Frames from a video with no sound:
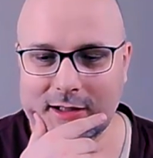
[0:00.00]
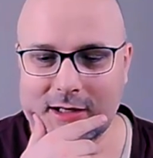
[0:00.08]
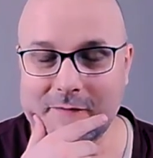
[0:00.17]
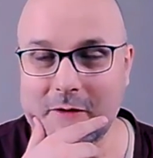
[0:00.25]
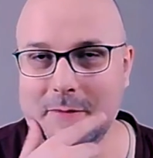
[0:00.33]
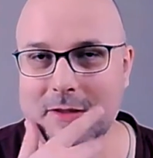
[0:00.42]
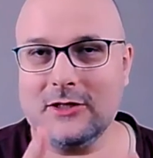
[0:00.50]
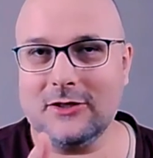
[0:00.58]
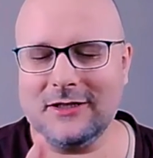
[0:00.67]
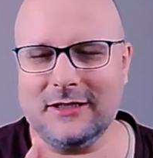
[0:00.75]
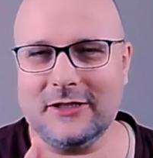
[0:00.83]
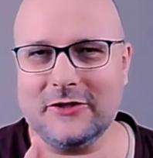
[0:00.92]
If I'm being
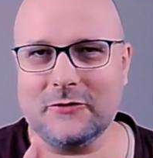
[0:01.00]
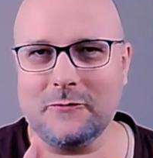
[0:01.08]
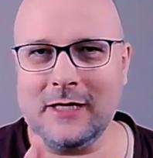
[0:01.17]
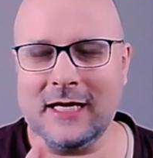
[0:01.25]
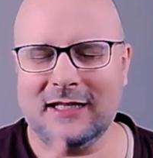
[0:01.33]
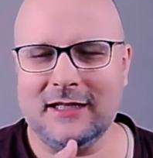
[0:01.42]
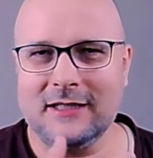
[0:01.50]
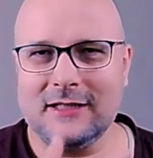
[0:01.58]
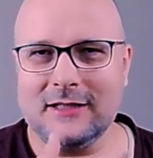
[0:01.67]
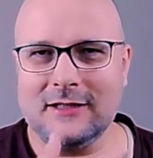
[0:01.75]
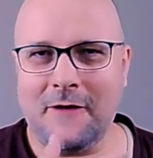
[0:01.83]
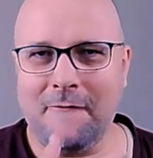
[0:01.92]
honest, we had
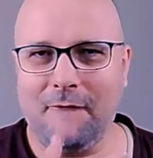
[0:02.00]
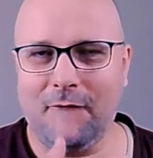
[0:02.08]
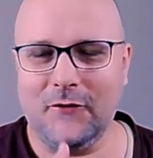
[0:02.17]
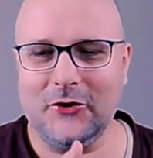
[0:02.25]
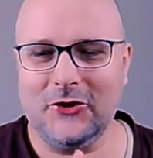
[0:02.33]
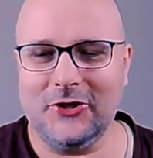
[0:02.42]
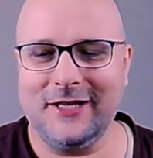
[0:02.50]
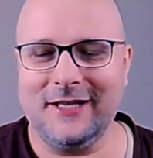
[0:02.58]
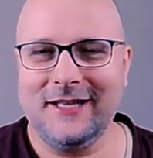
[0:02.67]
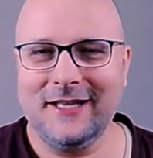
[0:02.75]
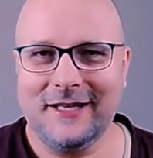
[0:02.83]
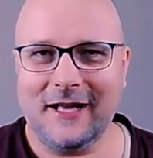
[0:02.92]
like a full,
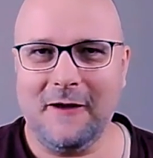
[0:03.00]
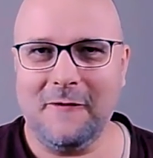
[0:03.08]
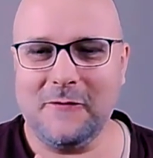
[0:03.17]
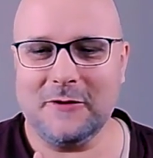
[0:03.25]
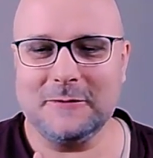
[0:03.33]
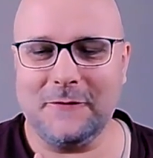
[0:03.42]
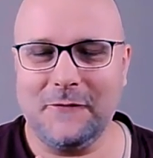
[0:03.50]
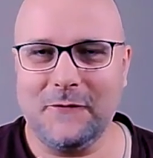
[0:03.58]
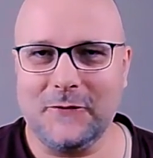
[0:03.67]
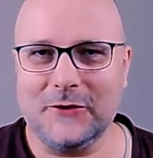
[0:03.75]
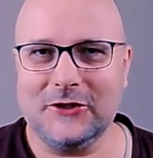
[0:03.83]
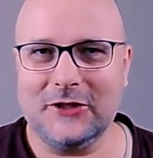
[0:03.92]
I filmed a
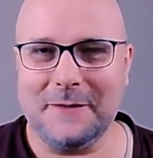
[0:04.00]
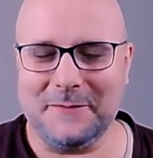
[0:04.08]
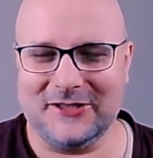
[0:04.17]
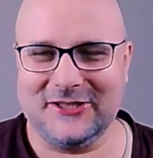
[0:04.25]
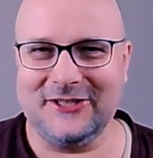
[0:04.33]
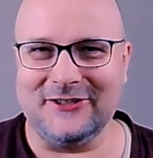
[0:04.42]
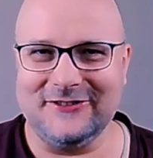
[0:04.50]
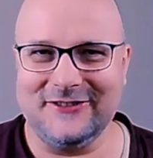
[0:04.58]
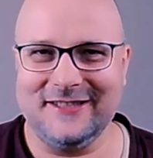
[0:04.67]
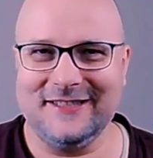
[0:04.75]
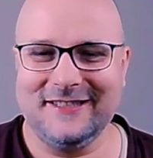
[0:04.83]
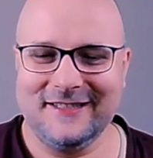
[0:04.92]
full
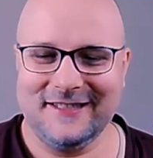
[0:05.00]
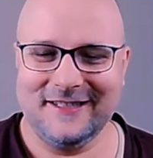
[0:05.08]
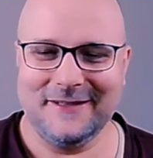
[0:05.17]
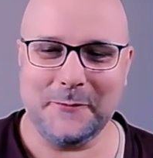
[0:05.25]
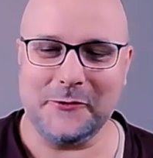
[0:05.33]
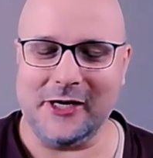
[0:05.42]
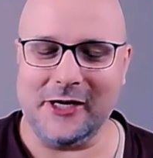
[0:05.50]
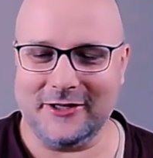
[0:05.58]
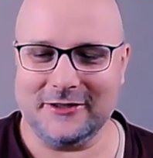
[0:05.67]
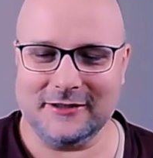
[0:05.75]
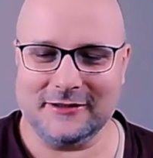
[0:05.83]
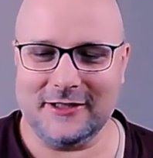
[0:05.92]
episode prior
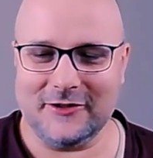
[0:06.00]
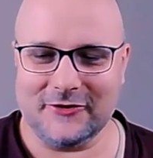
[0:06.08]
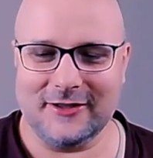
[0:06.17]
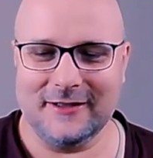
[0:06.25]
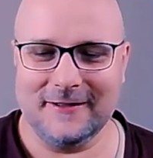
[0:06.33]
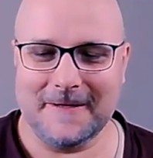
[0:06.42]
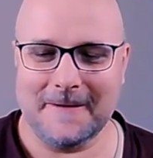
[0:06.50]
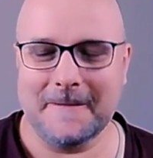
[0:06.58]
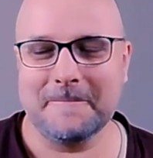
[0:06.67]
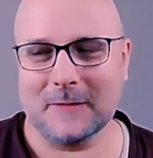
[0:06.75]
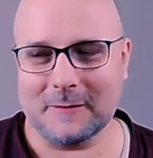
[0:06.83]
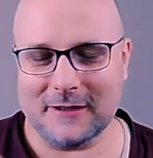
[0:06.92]
to this,
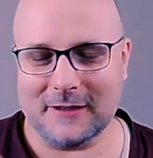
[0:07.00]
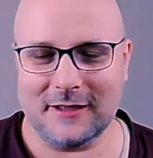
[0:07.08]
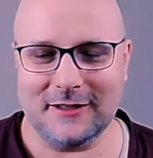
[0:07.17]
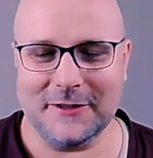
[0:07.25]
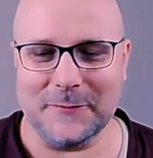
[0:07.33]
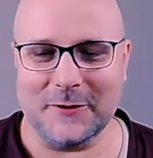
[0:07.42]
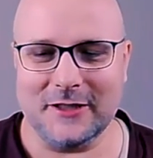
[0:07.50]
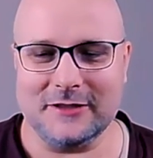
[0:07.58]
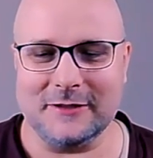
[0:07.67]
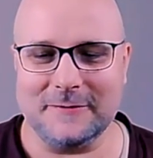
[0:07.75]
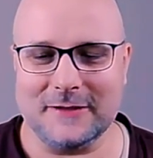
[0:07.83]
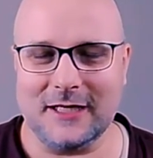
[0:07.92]
where Dudley won,
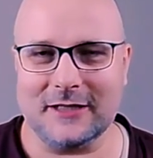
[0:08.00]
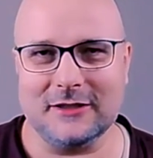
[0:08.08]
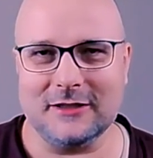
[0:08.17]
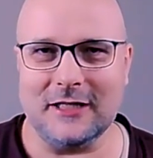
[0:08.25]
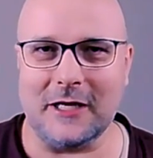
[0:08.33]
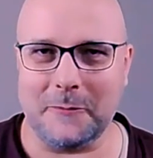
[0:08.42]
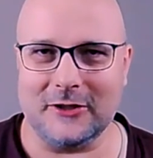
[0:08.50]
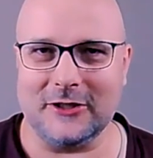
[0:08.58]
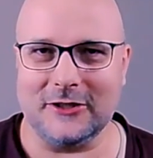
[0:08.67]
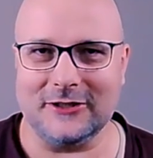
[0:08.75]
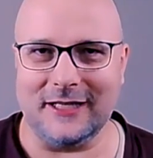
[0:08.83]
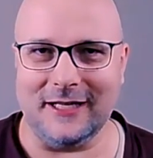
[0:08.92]
and it was actually like a pretty
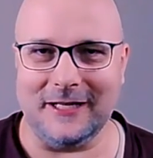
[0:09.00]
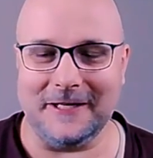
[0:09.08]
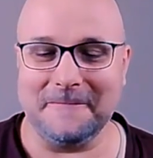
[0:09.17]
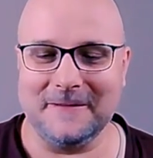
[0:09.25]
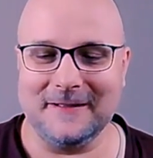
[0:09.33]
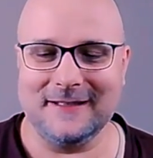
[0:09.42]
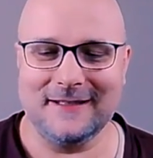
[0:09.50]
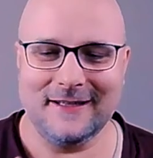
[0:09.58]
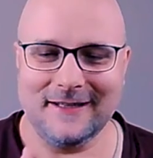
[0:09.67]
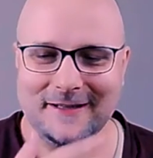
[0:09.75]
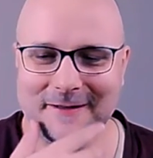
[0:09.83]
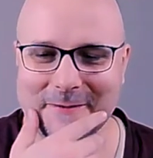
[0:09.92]
good game.
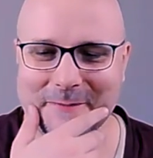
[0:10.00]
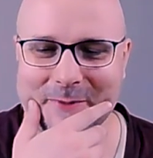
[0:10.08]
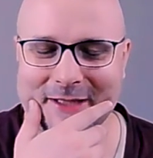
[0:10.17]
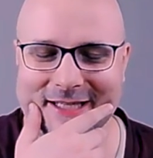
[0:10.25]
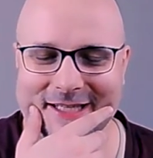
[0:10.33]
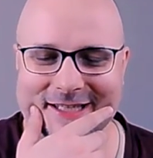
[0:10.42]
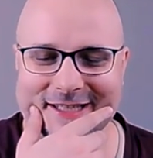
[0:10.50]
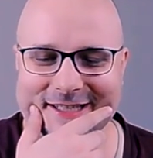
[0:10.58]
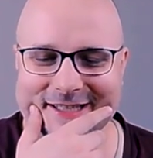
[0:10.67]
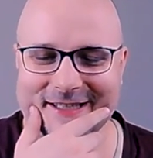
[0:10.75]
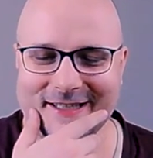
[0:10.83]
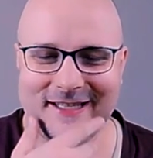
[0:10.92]
But
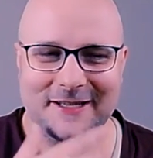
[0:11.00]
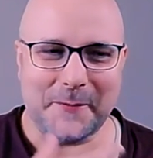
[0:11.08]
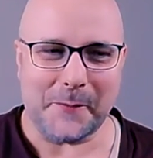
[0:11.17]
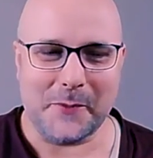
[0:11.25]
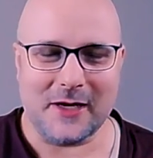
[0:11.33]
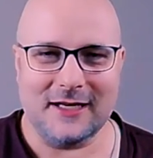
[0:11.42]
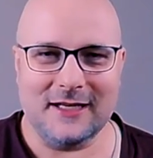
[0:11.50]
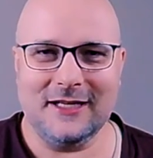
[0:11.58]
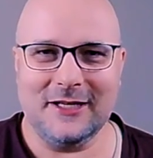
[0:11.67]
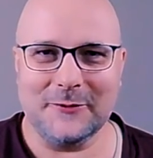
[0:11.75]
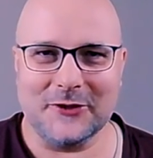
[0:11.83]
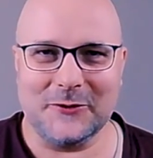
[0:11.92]
I didn't
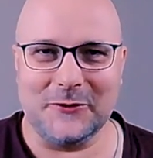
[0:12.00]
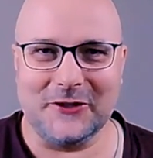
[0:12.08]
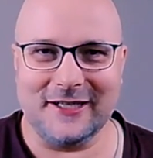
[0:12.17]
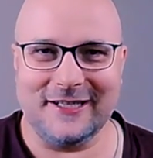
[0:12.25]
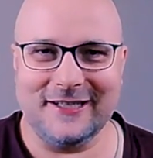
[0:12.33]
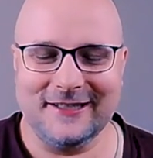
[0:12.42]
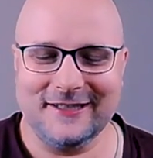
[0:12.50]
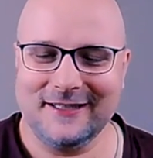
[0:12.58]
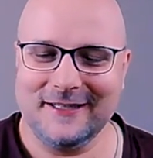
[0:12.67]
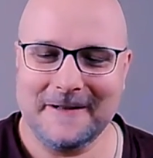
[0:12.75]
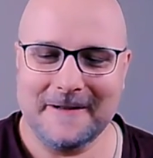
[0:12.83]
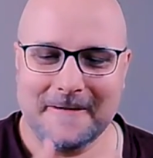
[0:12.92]
hit record.
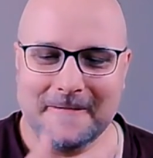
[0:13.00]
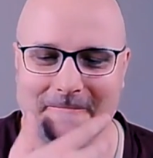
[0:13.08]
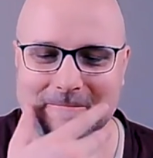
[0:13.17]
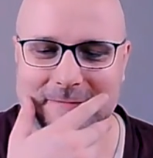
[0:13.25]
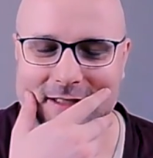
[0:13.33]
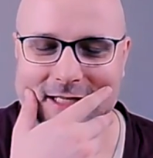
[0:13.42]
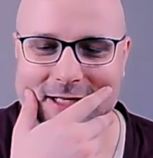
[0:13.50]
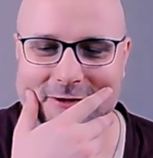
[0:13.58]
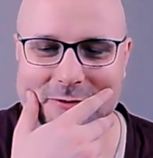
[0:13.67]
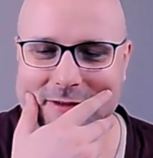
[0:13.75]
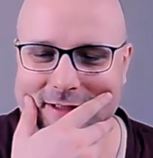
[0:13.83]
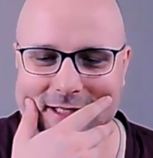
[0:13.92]
And now
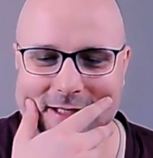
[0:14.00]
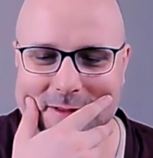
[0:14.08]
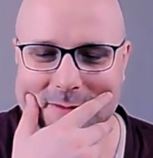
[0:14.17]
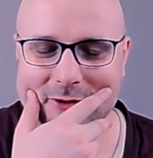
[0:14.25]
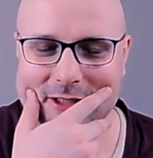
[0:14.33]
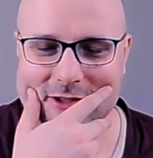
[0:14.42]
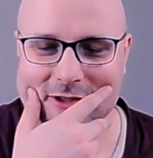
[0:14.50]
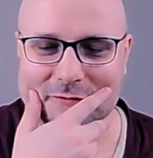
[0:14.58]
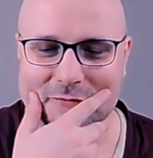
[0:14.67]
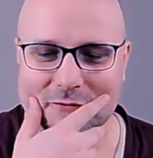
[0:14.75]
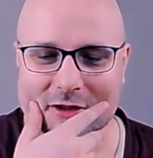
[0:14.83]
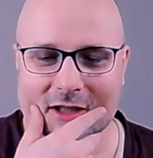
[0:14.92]
doing it again, my brain's
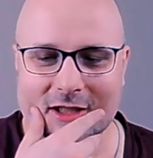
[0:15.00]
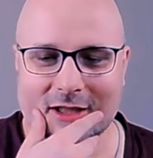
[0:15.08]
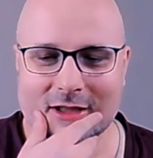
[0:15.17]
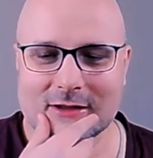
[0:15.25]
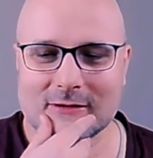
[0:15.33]
just fried.